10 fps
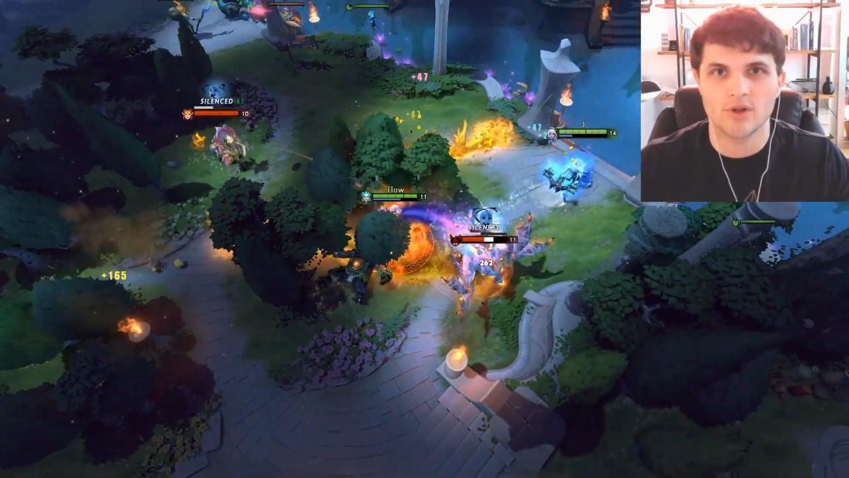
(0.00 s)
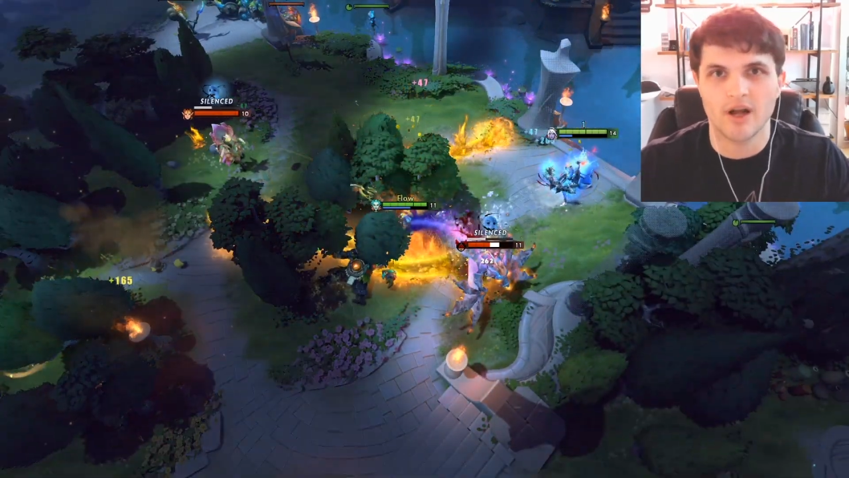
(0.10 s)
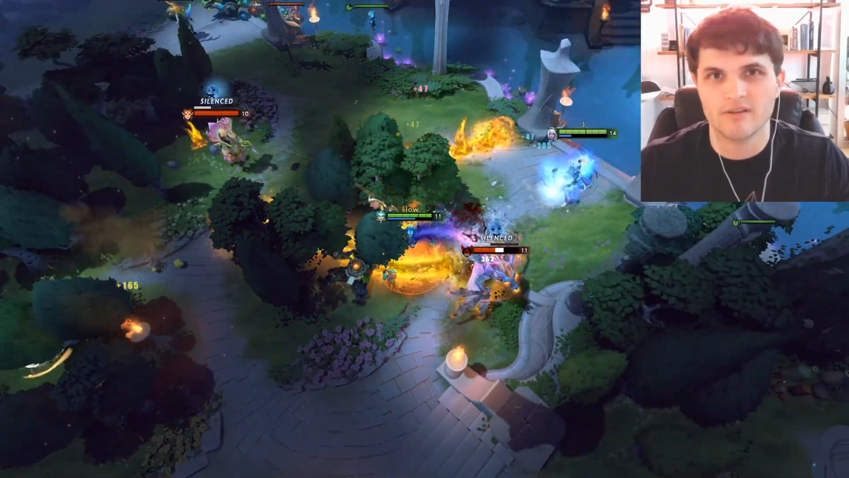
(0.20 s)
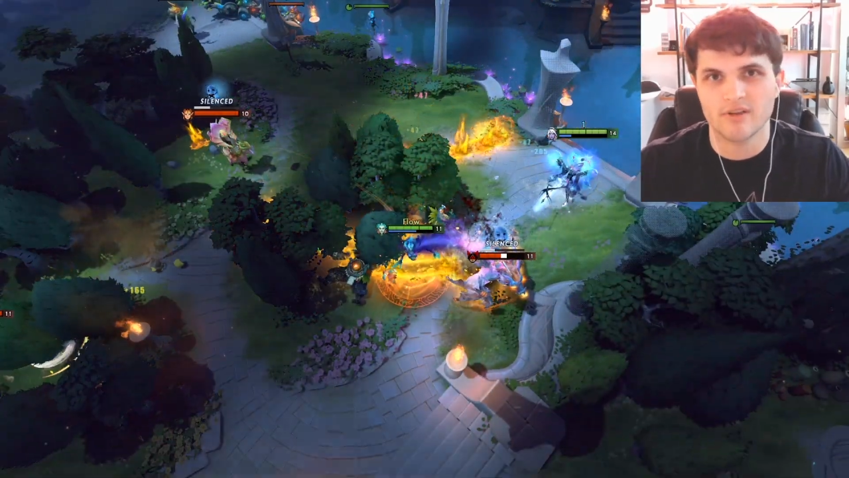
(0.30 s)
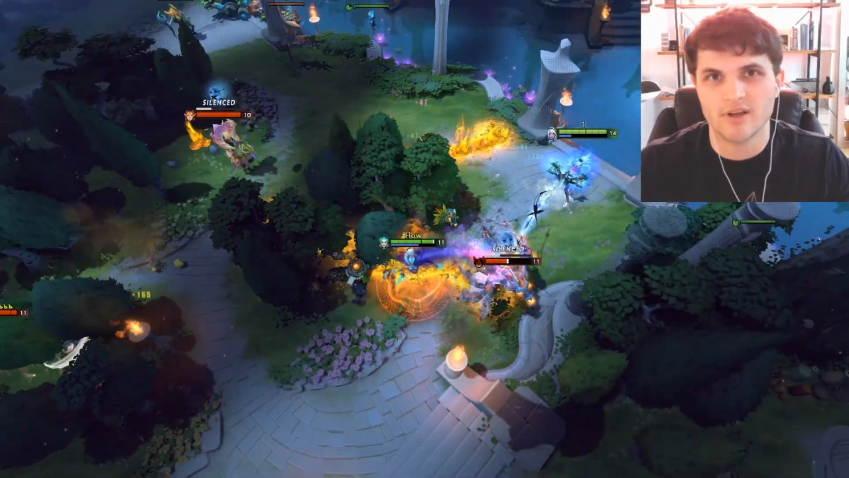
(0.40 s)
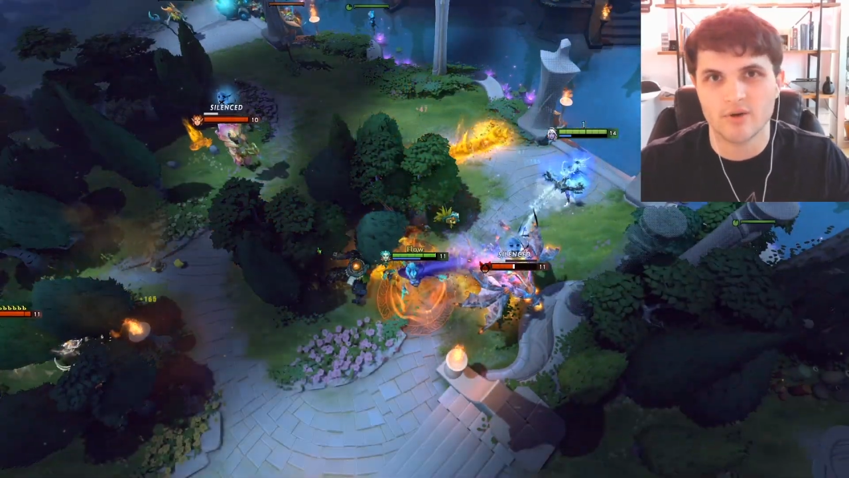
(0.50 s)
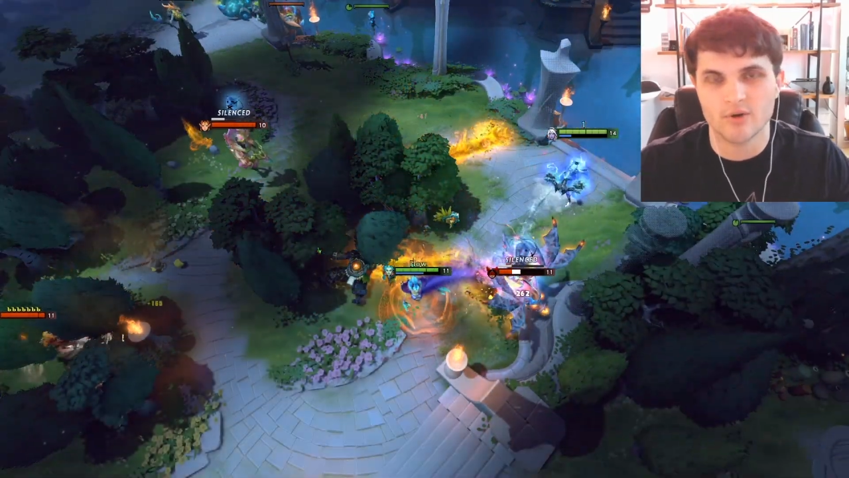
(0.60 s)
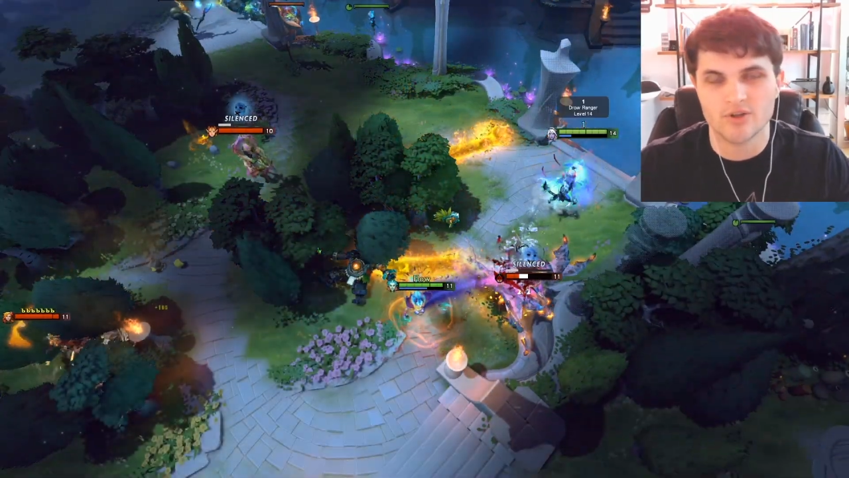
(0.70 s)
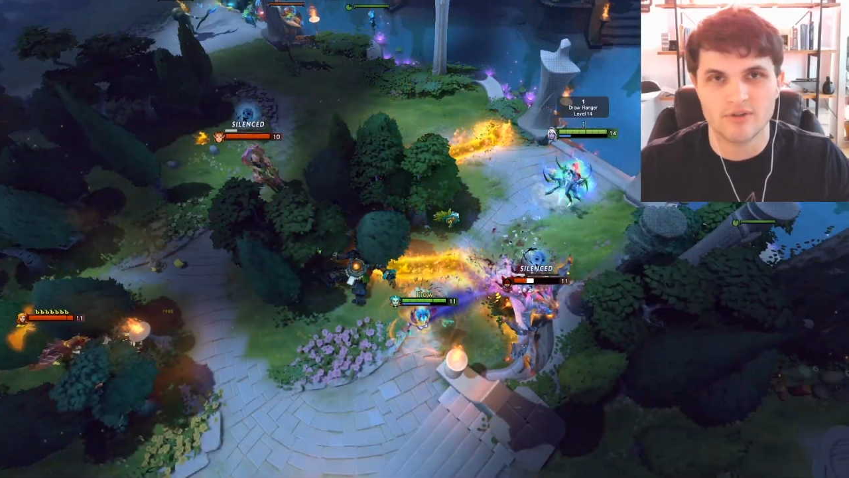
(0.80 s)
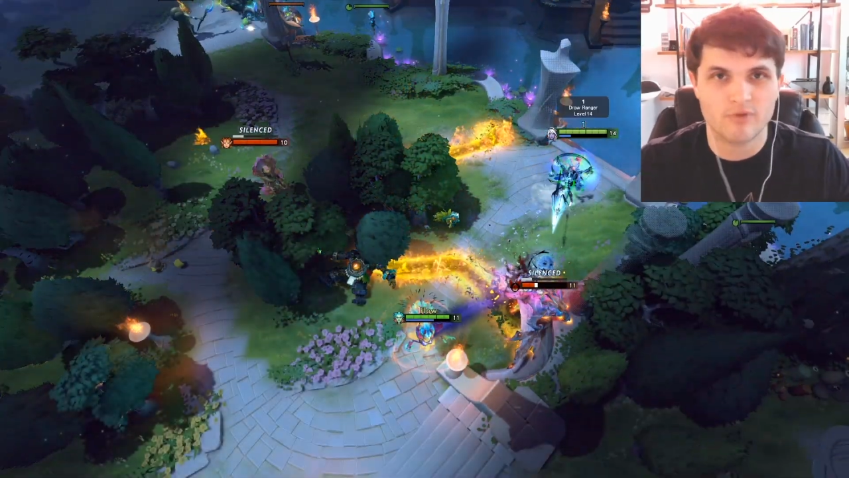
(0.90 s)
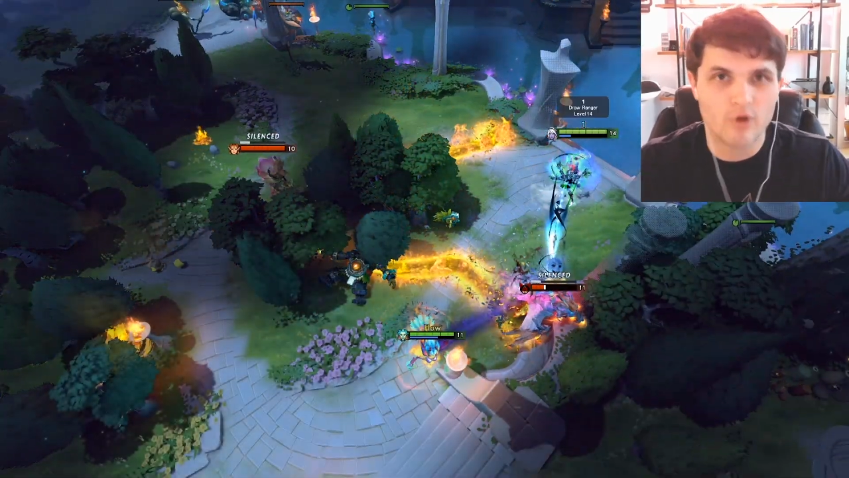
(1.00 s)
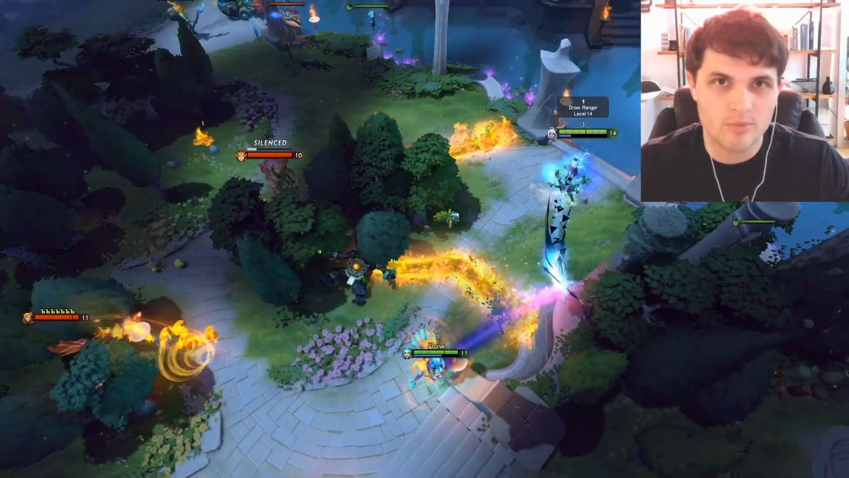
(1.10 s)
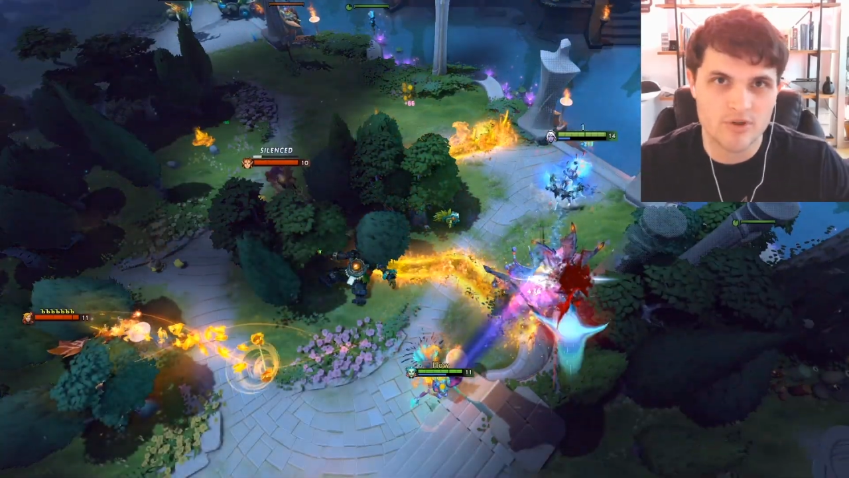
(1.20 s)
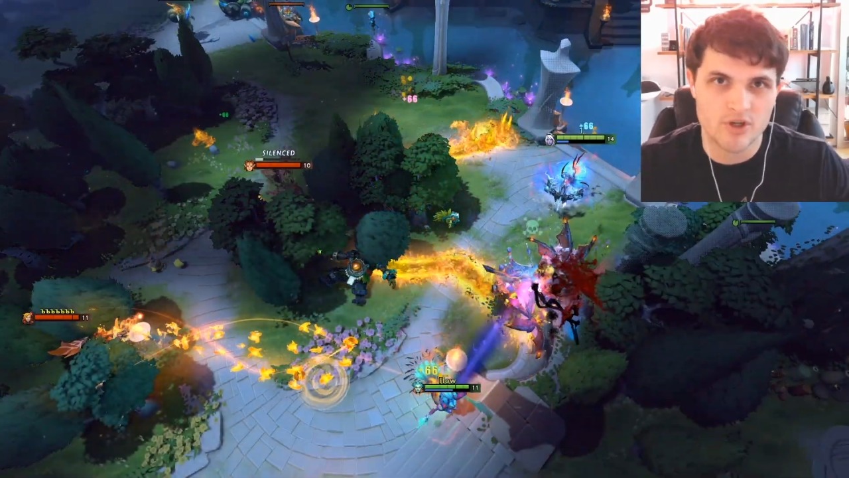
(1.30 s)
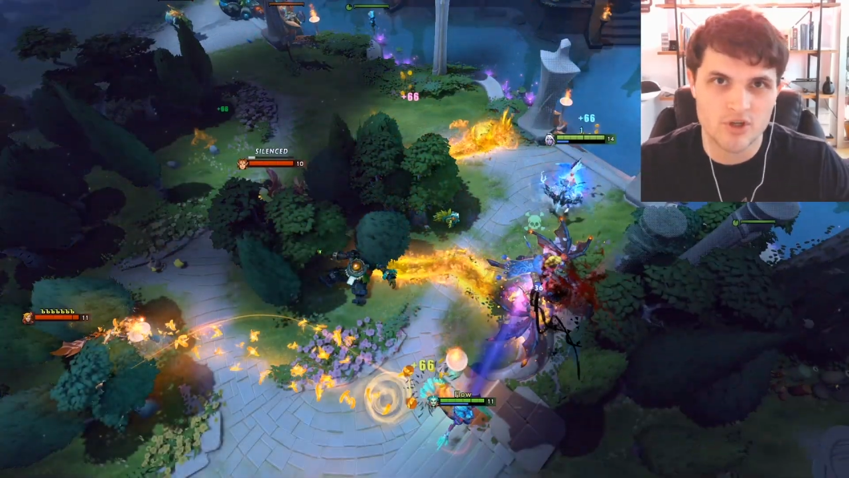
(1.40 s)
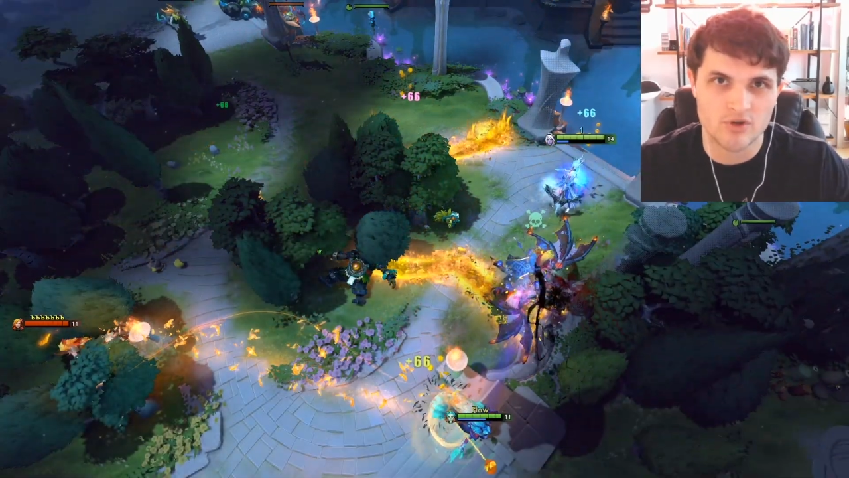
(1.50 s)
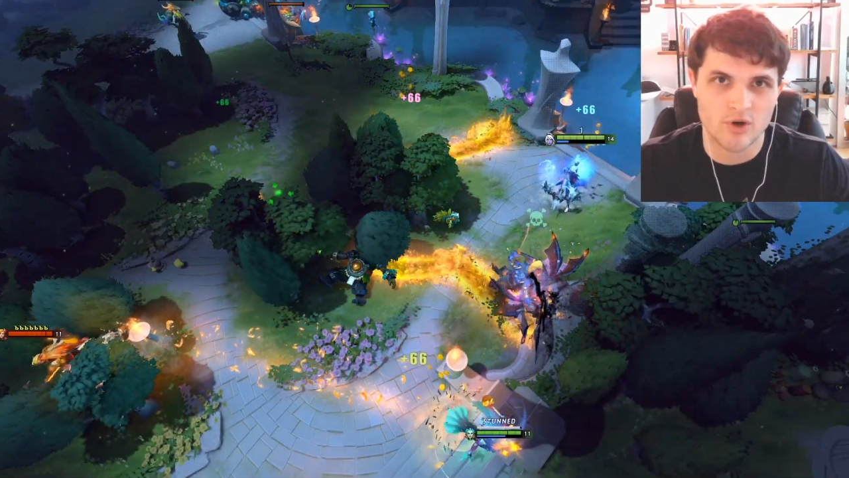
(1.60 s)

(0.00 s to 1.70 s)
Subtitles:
A lot of the heroes in the 4 position